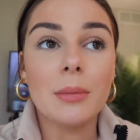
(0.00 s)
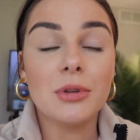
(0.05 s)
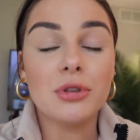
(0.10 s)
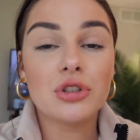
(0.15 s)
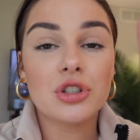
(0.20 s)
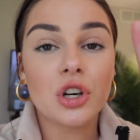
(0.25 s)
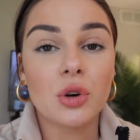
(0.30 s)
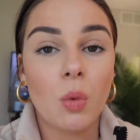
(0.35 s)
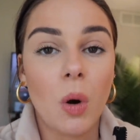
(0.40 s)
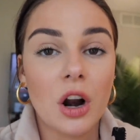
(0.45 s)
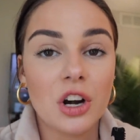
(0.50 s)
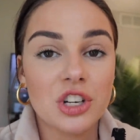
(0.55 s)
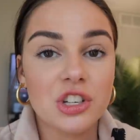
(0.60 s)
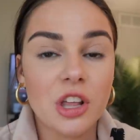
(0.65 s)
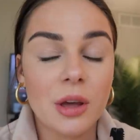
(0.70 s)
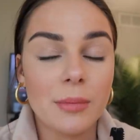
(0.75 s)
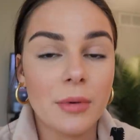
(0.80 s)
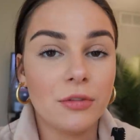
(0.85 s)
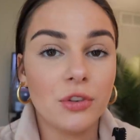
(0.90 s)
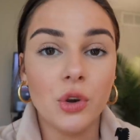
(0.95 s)
You should watch
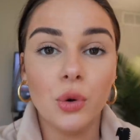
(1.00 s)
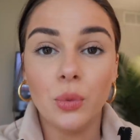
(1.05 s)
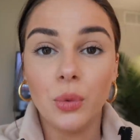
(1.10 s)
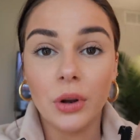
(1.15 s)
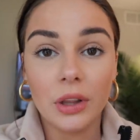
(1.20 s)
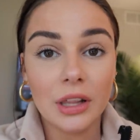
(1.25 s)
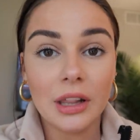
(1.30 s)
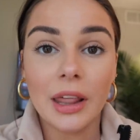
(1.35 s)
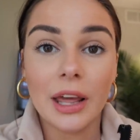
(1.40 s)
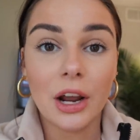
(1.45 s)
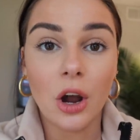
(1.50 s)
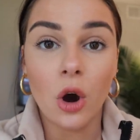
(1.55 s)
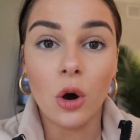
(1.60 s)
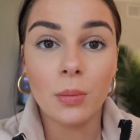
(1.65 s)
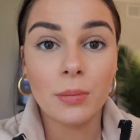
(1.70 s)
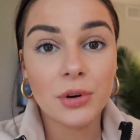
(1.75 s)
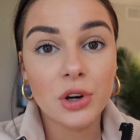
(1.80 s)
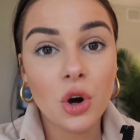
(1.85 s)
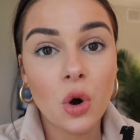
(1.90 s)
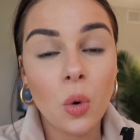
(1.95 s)
them if you really like
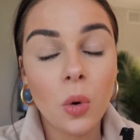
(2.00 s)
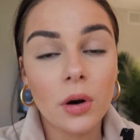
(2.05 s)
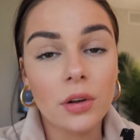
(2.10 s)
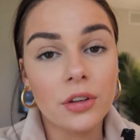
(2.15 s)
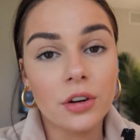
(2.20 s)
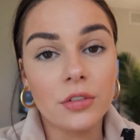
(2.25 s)
home decor.